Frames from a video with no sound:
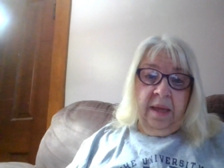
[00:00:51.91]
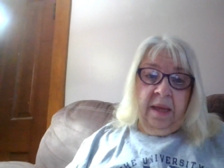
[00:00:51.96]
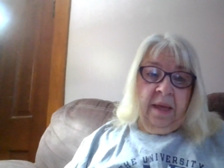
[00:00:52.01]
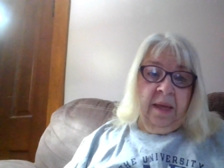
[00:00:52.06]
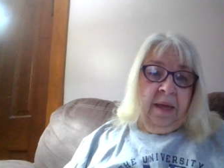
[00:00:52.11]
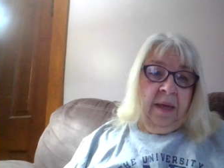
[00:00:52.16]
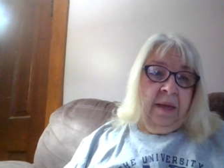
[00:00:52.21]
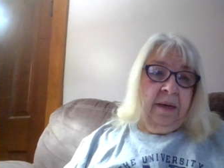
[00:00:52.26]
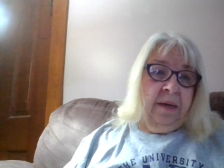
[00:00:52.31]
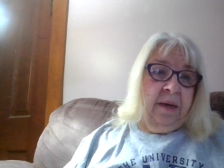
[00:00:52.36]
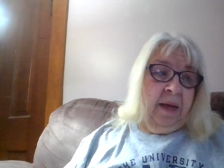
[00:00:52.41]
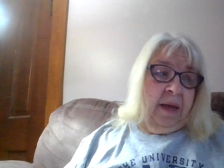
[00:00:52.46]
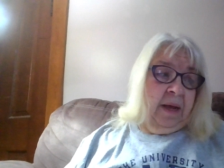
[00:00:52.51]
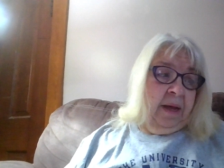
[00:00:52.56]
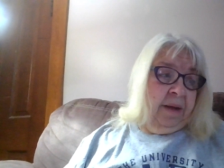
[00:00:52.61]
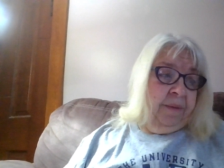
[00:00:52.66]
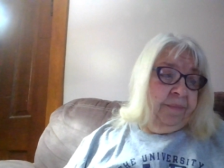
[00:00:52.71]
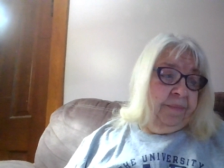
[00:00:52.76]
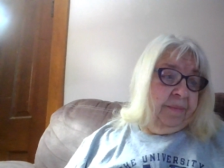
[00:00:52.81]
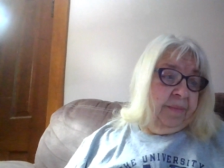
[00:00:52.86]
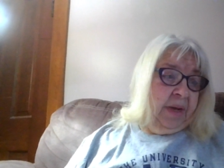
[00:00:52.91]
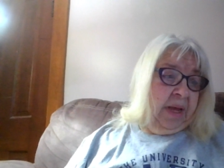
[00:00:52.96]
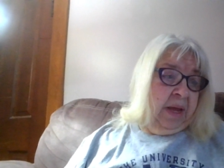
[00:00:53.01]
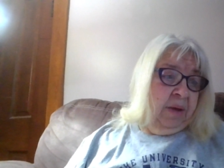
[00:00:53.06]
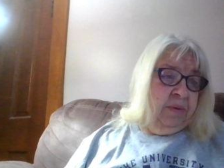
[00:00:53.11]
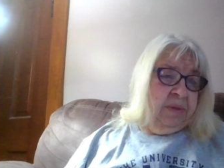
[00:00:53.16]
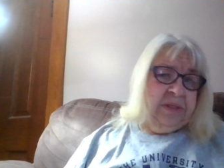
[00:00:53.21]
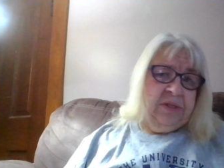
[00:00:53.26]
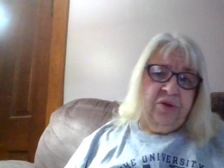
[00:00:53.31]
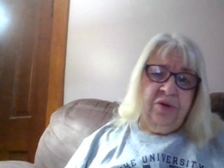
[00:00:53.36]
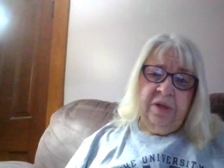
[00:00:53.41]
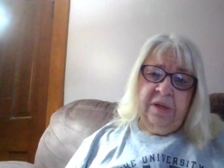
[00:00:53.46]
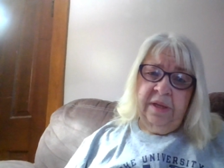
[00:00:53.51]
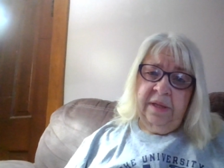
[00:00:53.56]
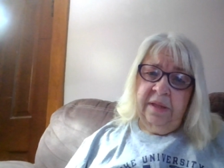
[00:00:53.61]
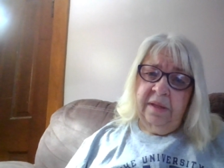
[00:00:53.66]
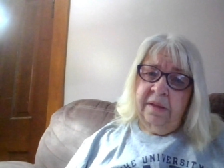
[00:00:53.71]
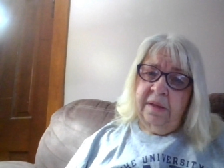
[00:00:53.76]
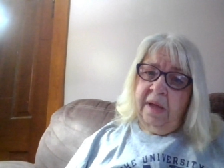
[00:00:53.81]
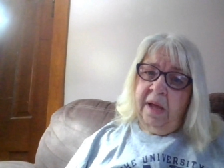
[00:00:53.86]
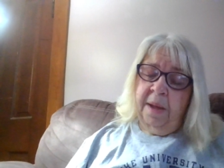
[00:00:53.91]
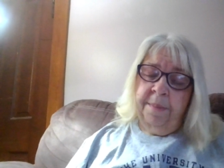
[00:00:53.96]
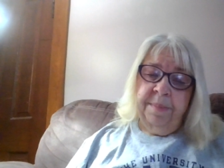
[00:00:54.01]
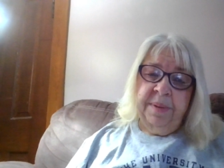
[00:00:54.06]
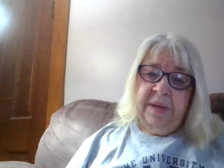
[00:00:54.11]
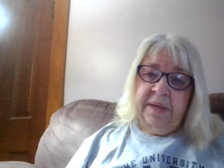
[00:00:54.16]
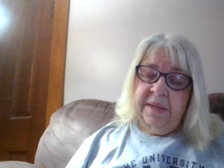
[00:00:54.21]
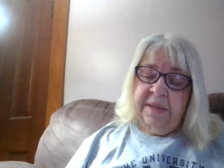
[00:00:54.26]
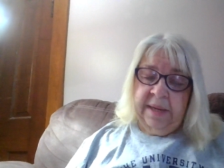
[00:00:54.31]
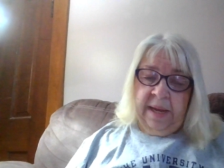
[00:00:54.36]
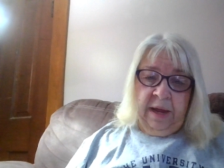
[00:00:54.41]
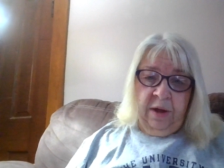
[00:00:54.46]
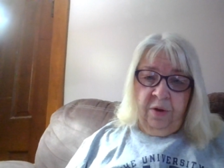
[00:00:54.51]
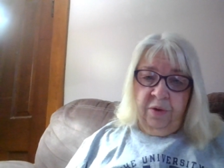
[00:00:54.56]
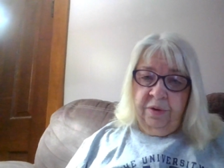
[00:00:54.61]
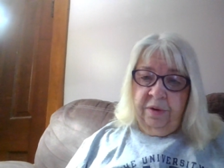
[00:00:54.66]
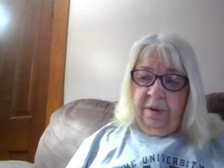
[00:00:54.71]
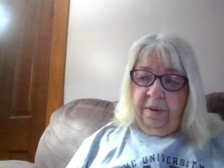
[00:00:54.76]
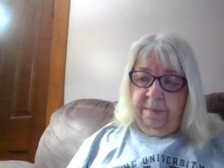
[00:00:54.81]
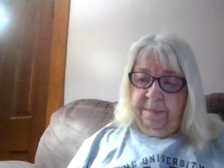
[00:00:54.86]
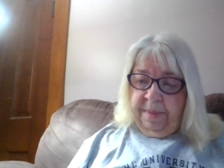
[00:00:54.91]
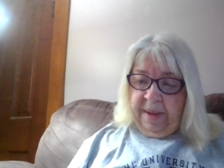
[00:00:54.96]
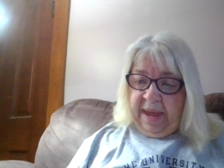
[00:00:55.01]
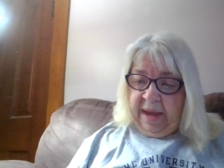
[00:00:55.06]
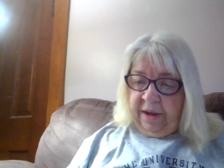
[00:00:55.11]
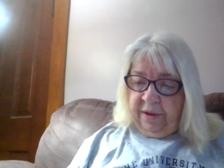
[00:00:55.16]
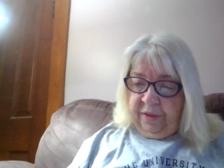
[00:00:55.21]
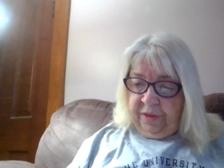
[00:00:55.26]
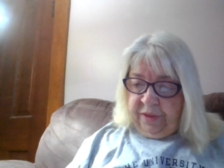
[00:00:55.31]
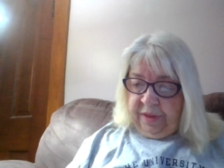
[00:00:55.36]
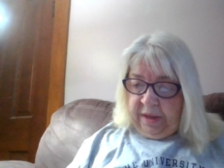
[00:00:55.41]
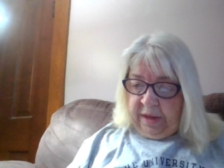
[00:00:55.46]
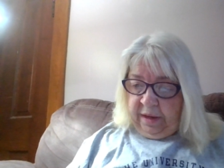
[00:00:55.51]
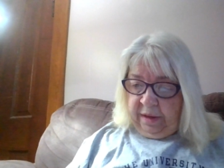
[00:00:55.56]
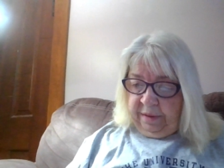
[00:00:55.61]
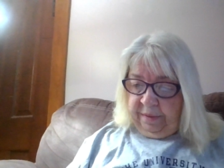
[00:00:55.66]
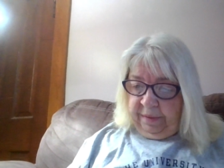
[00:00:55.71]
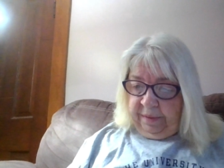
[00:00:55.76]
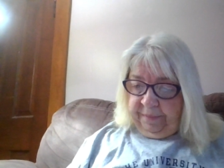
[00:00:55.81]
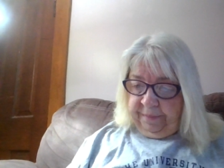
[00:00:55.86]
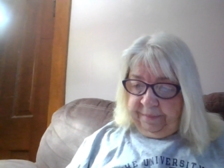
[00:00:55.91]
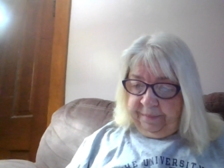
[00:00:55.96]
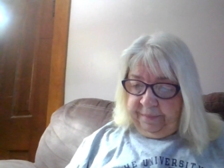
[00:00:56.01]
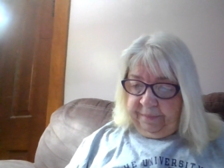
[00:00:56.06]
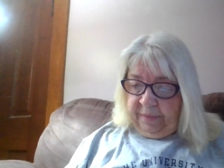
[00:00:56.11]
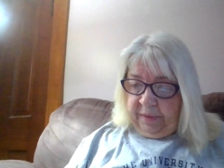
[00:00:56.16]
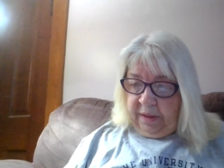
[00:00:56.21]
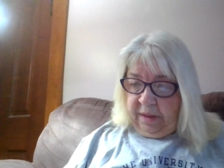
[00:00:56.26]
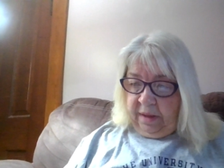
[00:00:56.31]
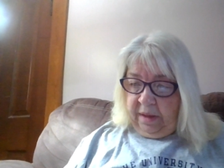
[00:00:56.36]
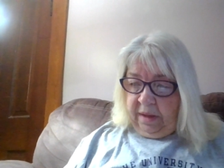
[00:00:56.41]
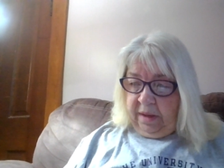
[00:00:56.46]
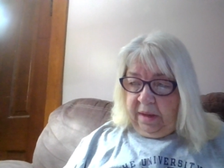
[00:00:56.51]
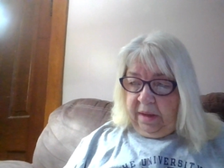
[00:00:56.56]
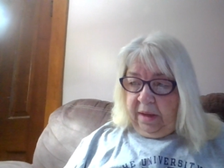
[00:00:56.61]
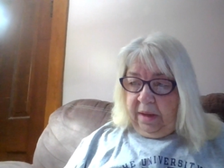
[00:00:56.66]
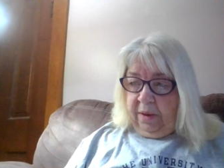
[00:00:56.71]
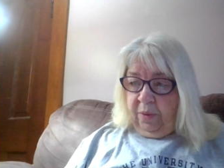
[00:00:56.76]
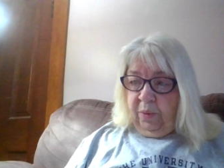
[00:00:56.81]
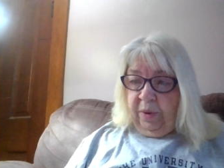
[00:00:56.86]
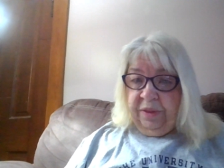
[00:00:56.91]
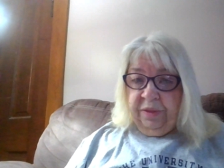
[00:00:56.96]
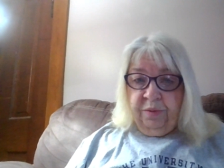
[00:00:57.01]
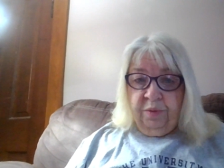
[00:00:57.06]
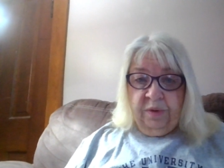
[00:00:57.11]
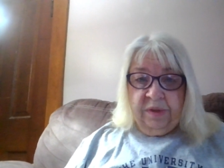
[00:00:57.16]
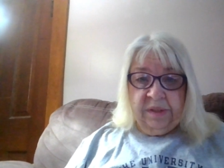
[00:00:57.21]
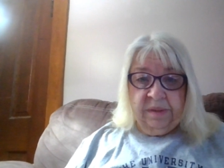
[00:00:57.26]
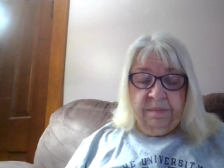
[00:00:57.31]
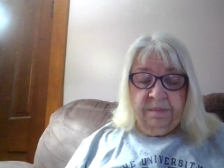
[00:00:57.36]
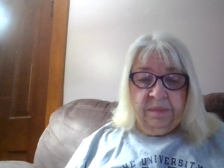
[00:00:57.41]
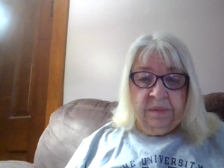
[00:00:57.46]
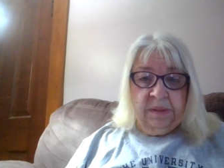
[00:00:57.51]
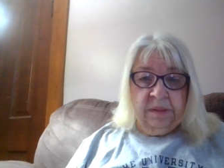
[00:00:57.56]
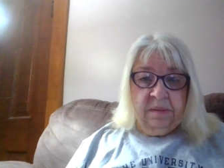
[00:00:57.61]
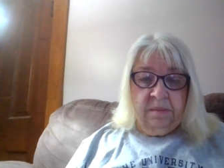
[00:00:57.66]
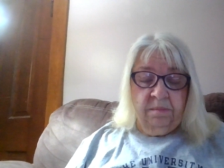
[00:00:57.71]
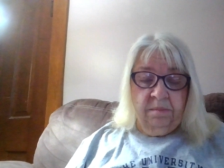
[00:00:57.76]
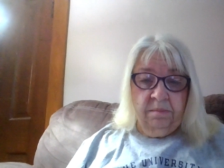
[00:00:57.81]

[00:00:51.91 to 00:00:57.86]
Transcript: And um, I was sort of up and down back then, went through some